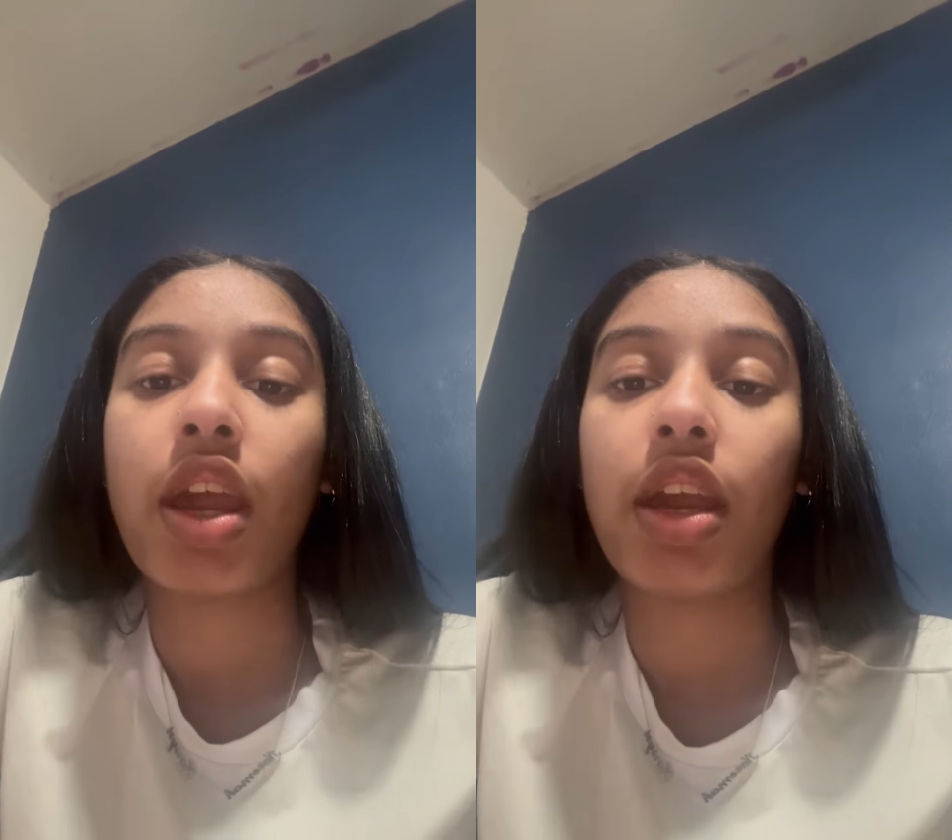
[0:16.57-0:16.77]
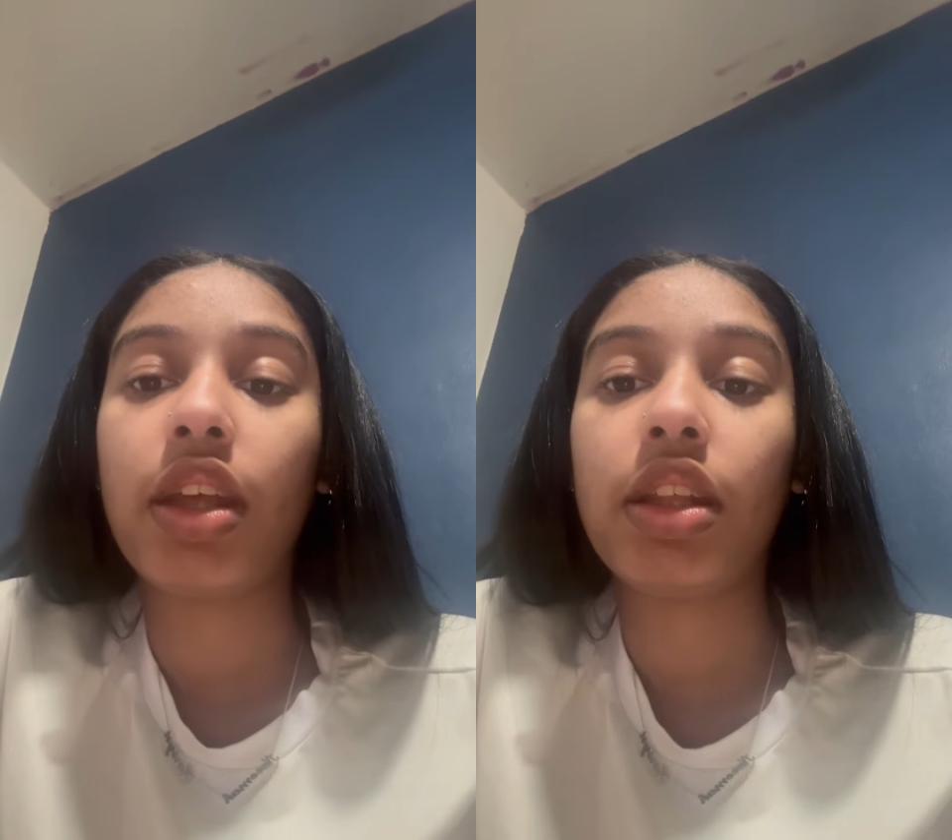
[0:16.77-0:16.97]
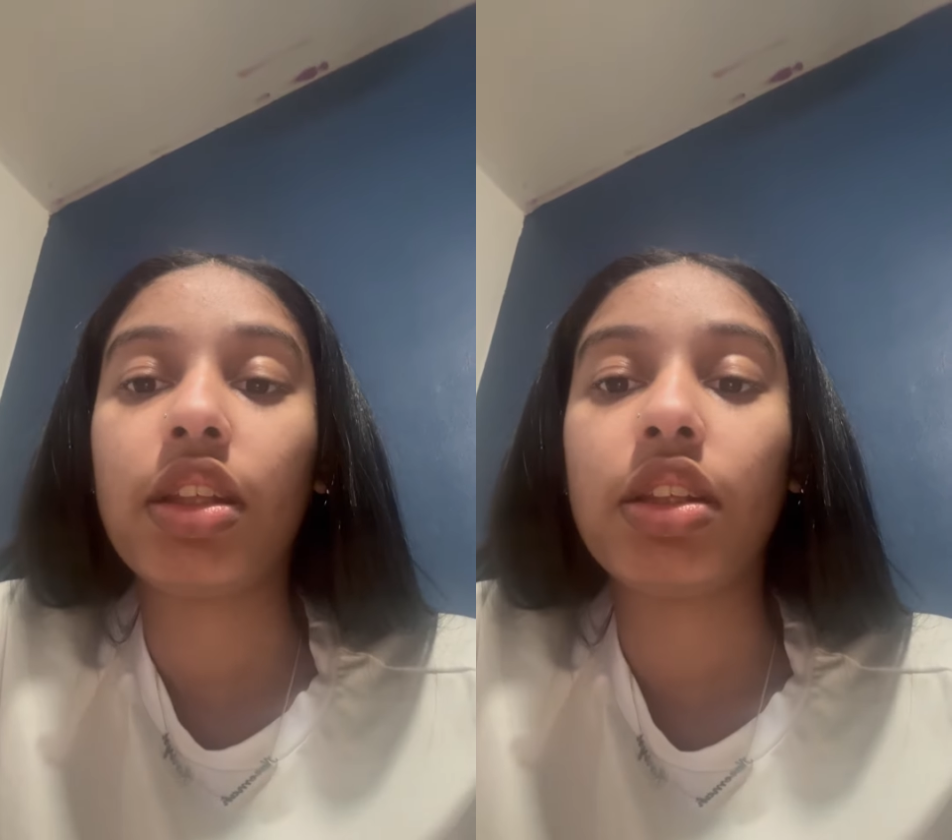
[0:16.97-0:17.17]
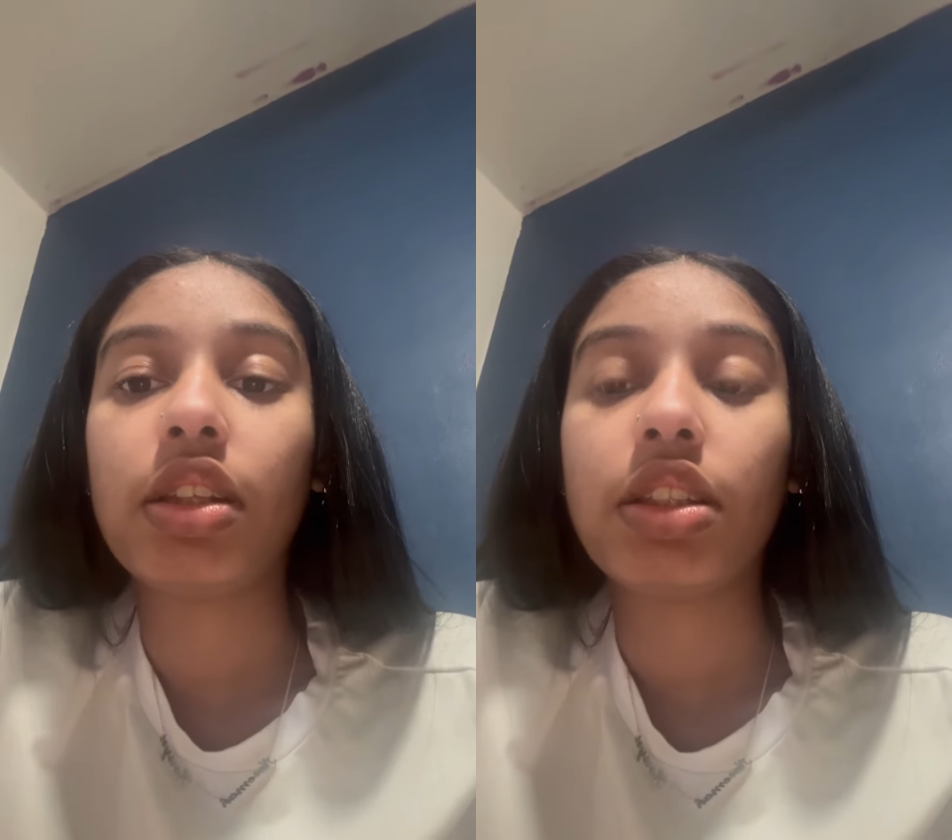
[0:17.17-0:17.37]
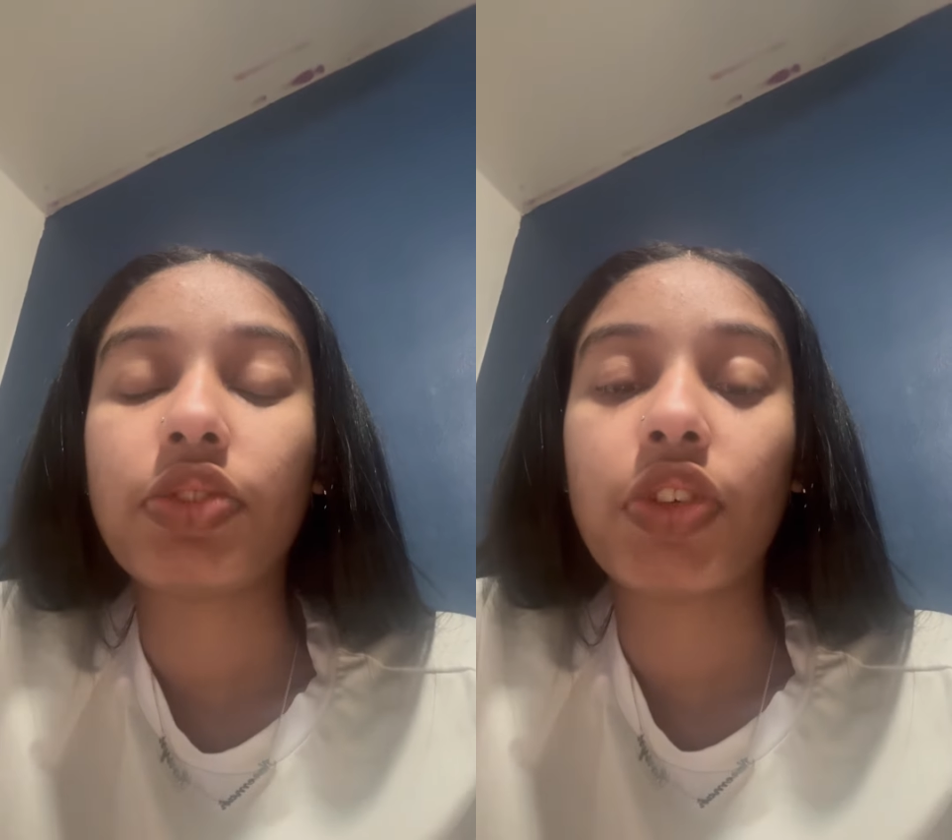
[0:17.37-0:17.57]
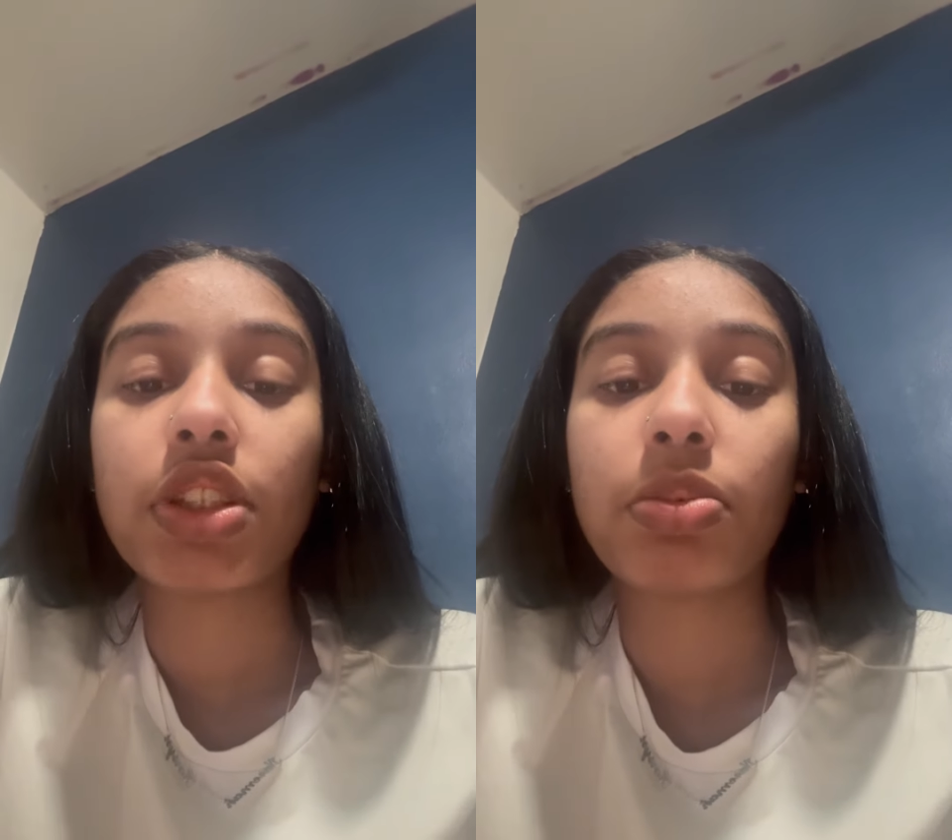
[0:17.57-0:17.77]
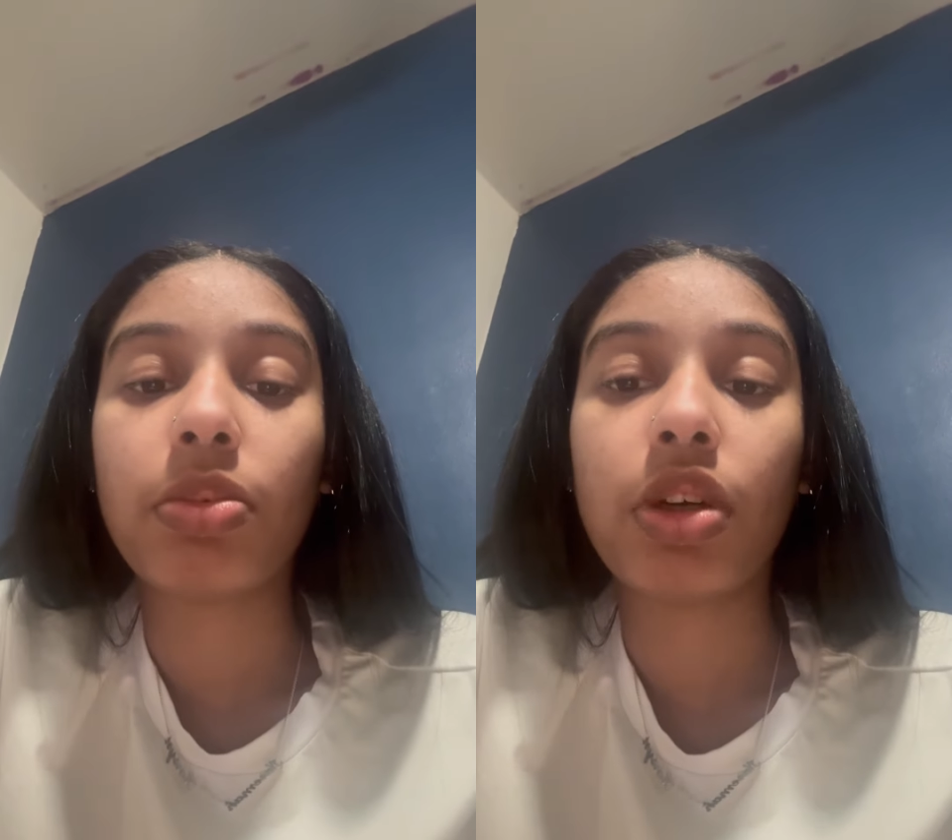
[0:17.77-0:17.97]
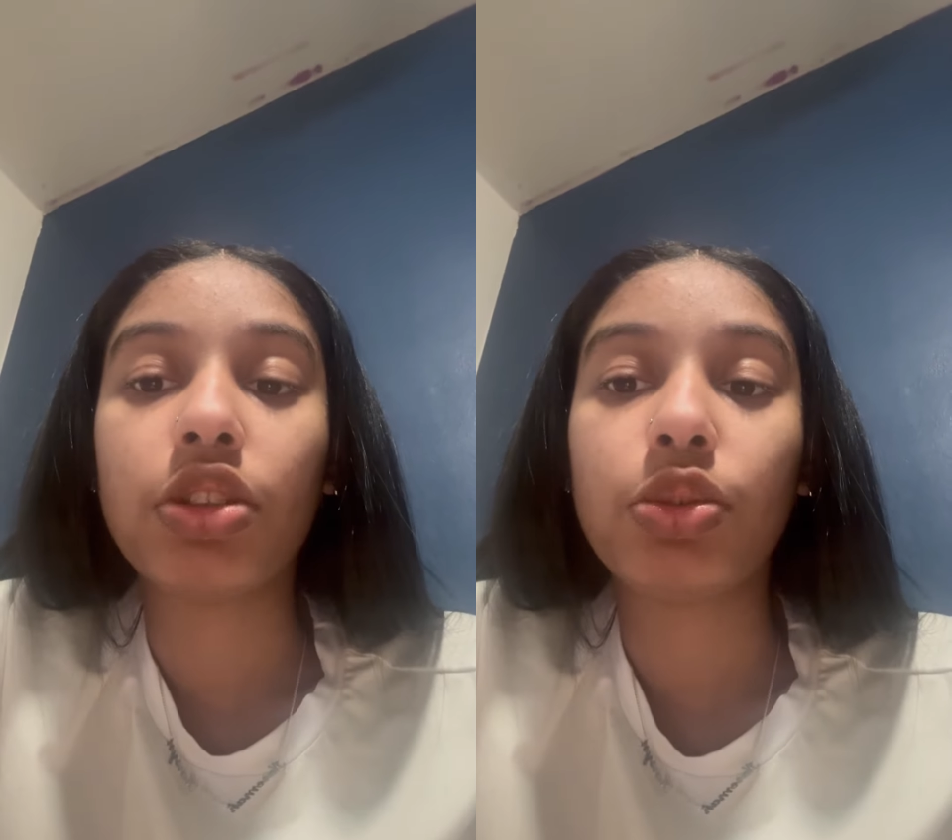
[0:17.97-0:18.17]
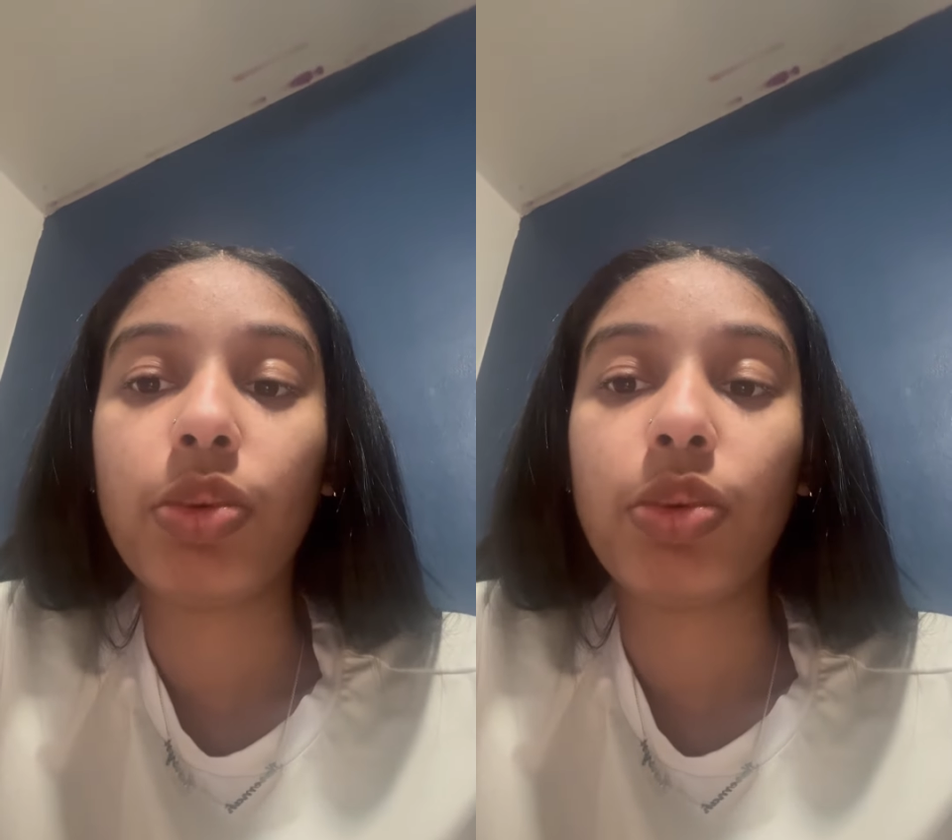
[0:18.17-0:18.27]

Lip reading: In this first module,